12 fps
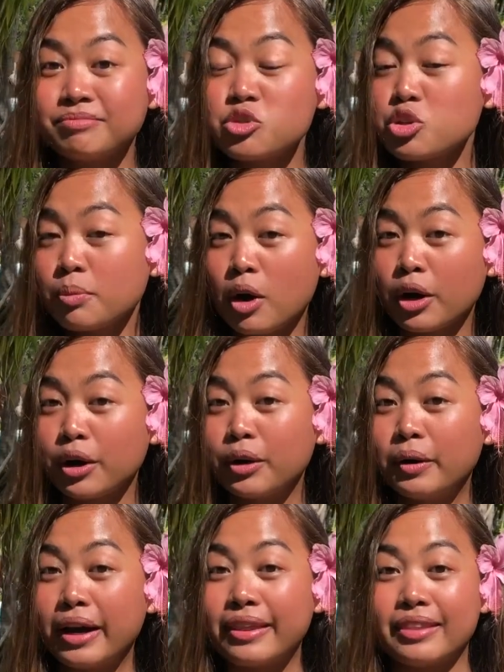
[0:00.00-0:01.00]

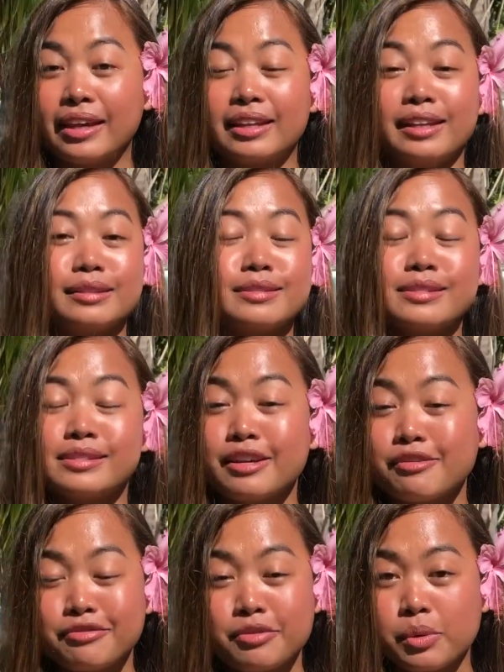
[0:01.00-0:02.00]
tomorrow and then eat
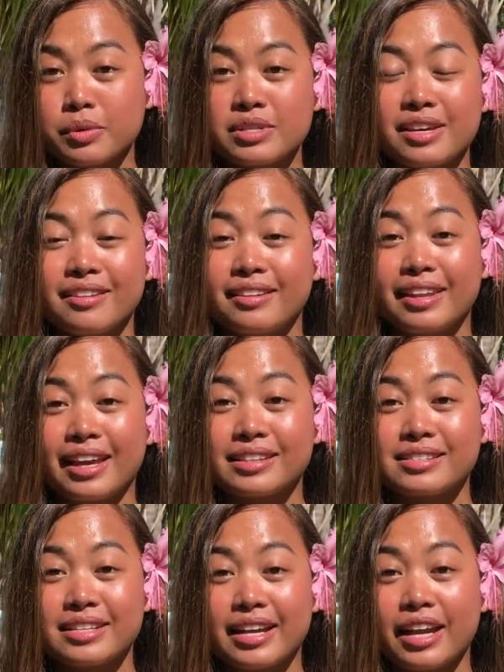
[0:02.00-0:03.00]
seafood the
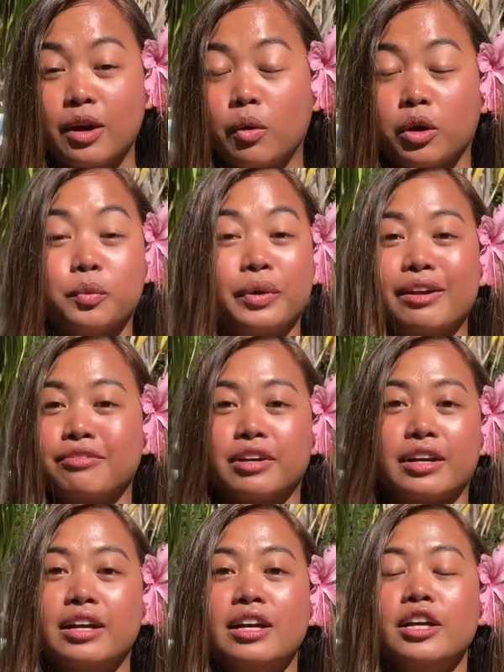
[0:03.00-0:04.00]
next day, or
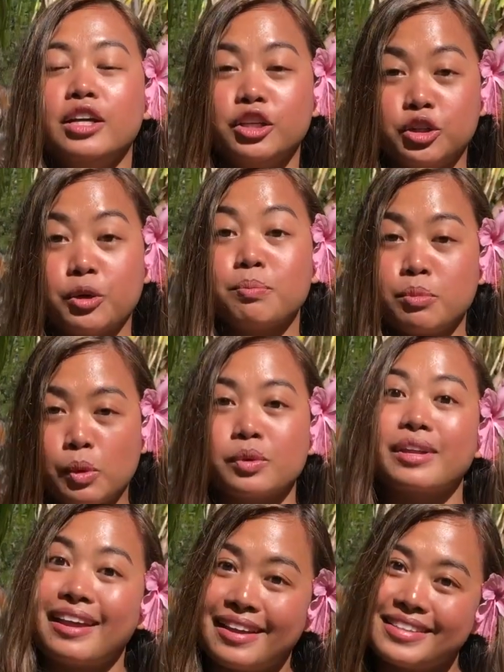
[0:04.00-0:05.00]
whatever your
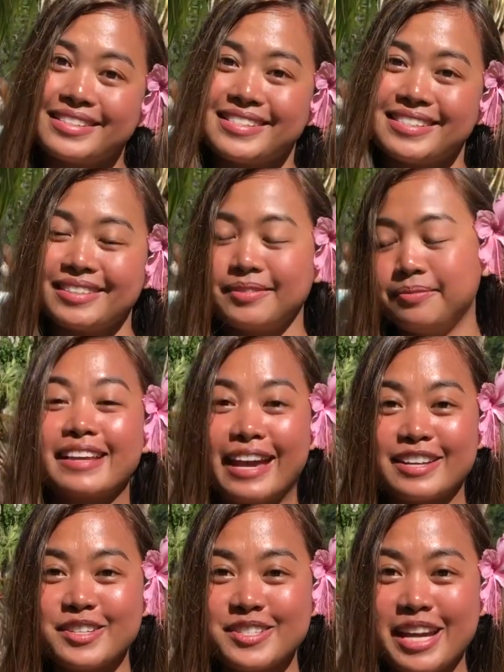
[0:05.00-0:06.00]
mood is. The
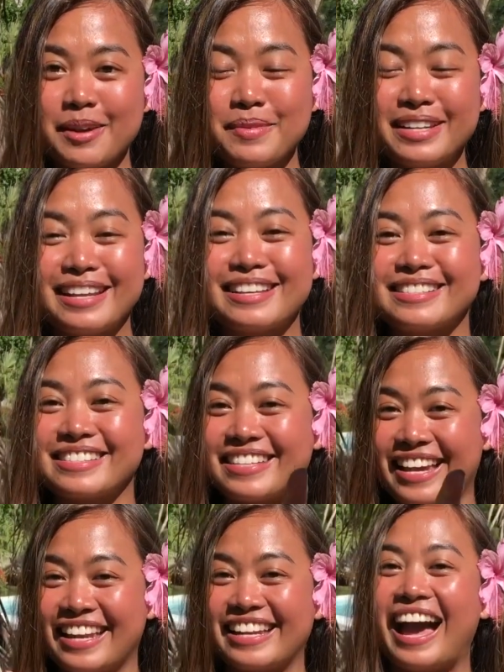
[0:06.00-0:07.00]
entertainment is
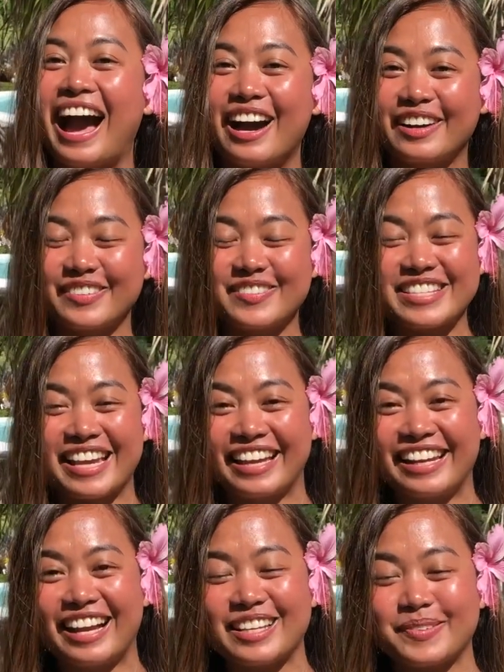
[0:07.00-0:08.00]
10 out of
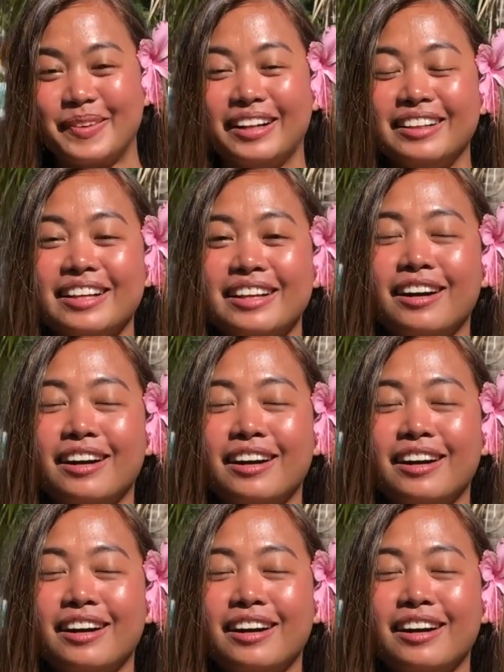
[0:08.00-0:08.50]
10 as well.